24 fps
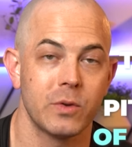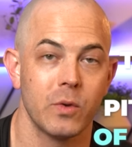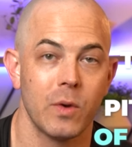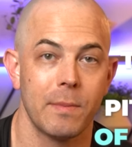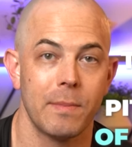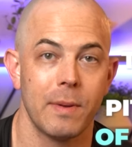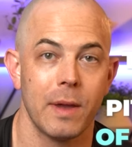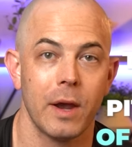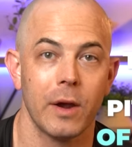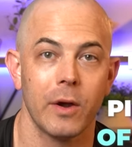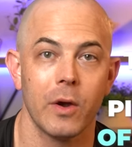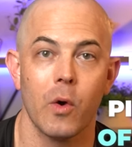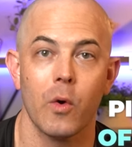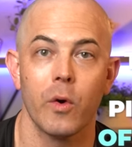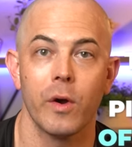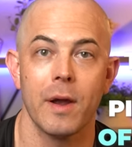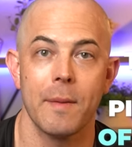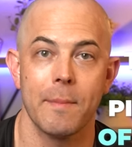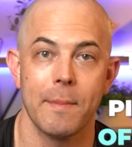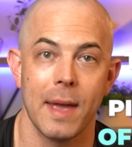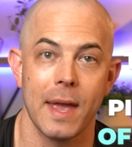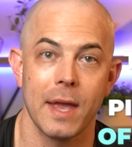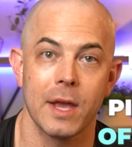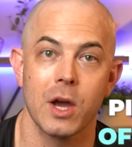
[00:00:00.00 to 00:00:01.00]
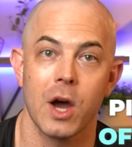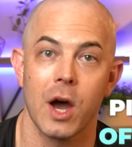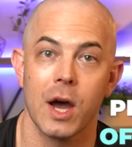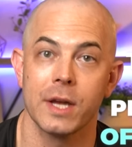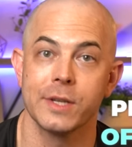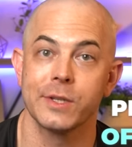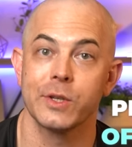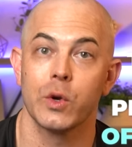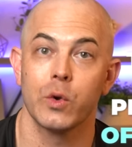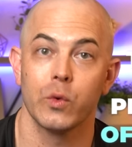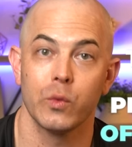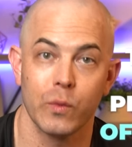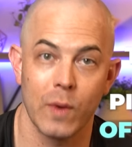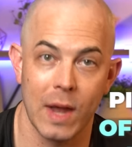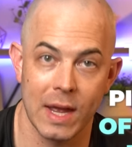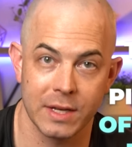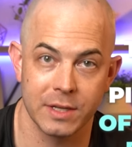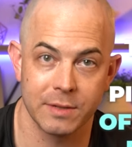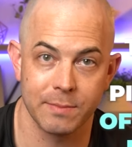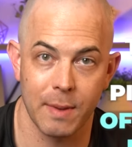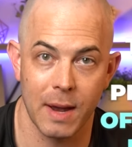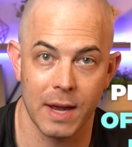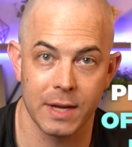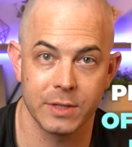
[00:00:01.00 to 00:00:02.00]
to appear, or it may cause red
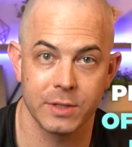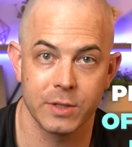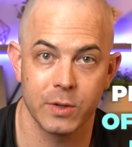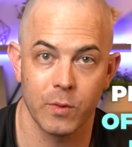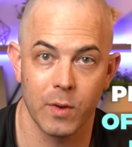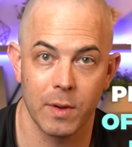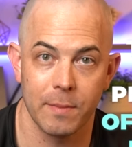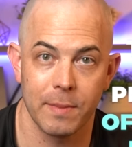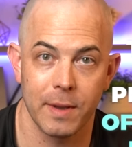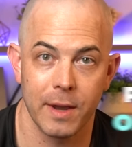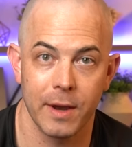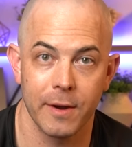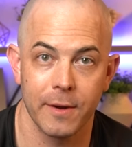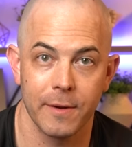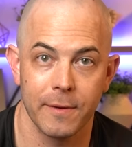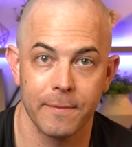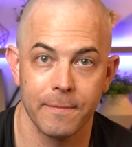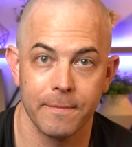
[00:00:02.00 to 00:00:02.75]
spots to appear.